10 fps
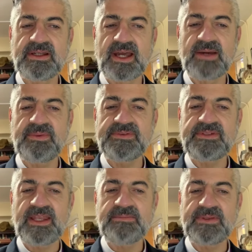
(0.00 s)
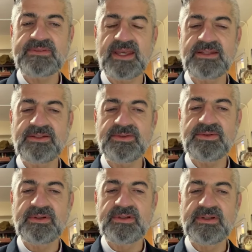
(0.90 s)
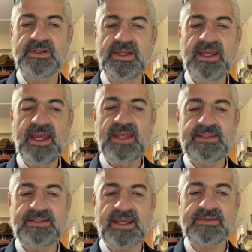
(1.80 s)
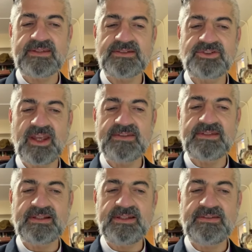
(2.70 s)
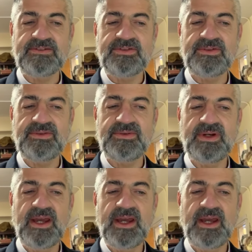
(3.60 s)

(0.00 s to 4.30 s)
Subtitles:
"I will stand beside you." And the text suggests at least two